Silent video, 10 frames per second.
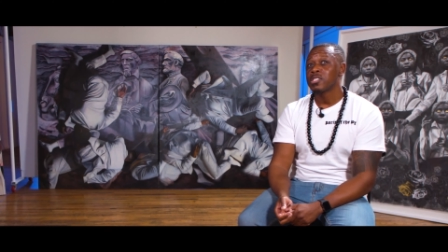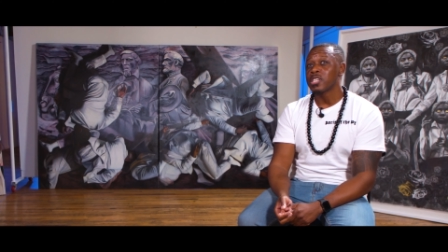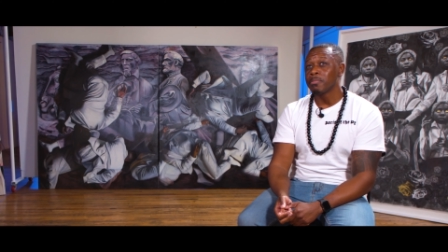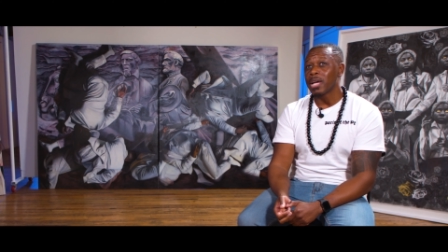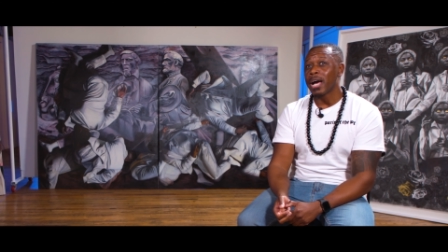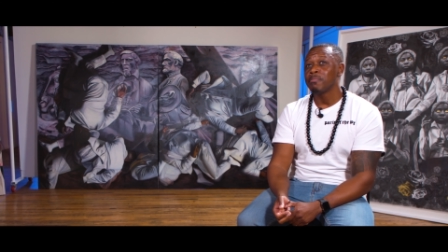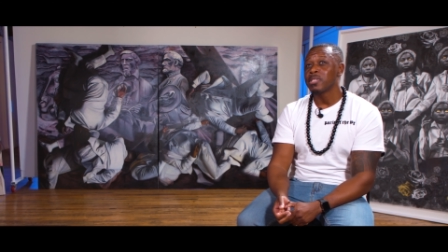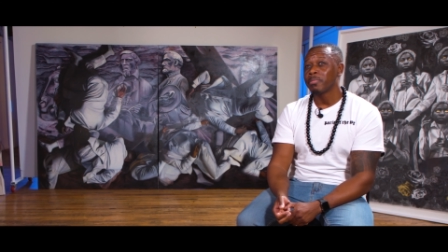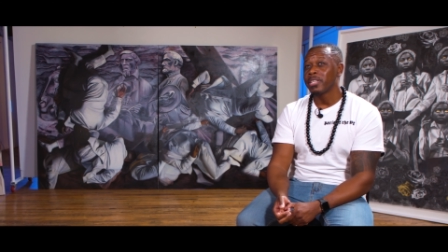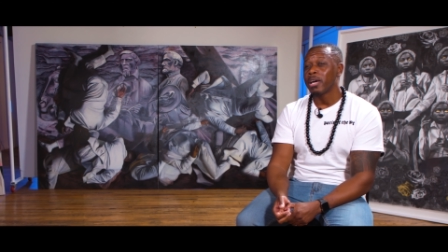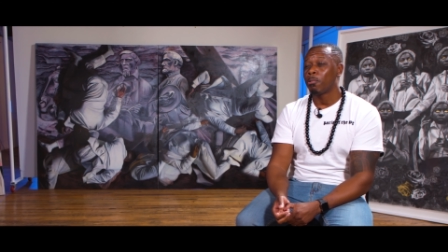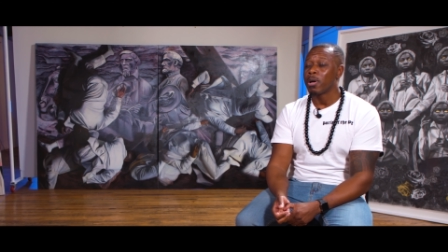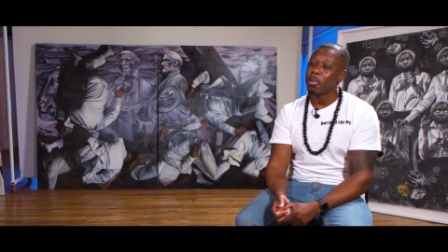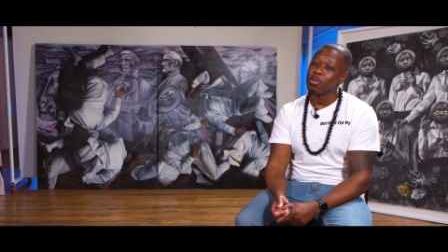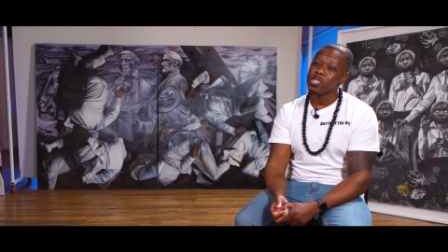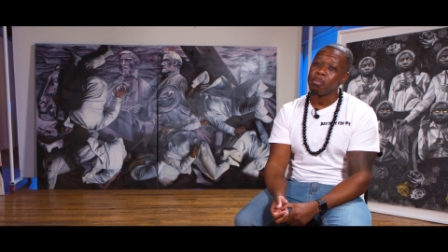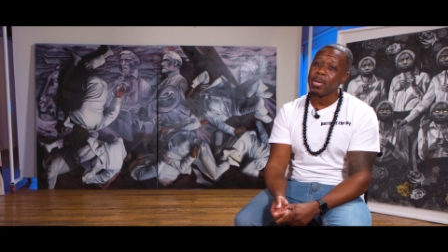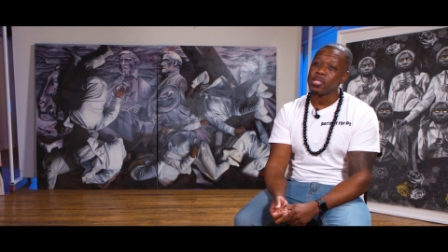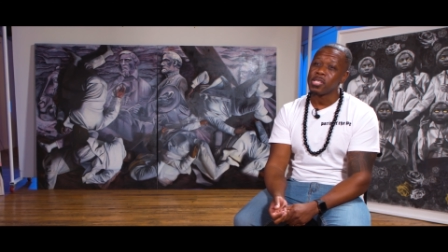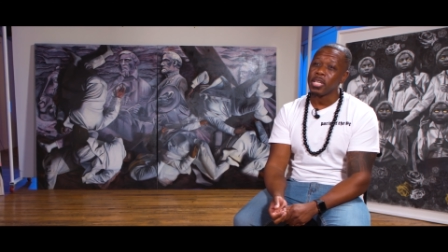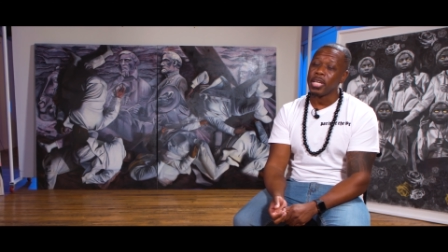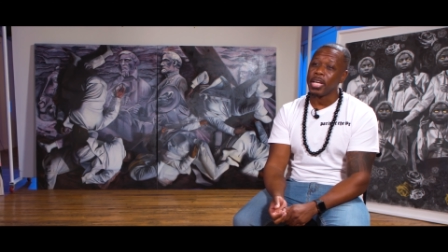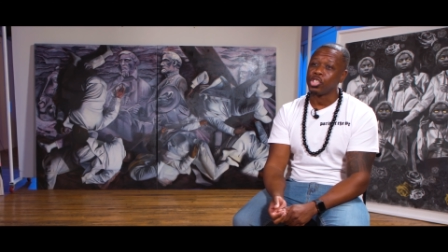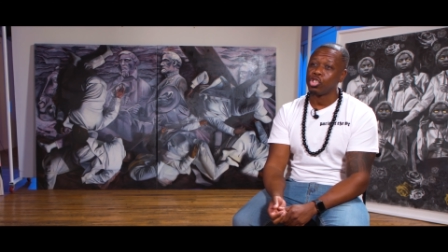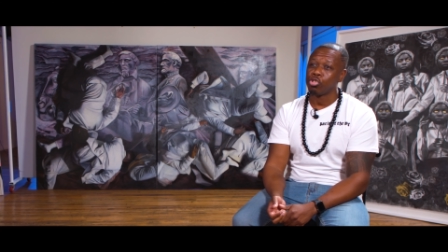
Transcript: Sometimes something that one person may see as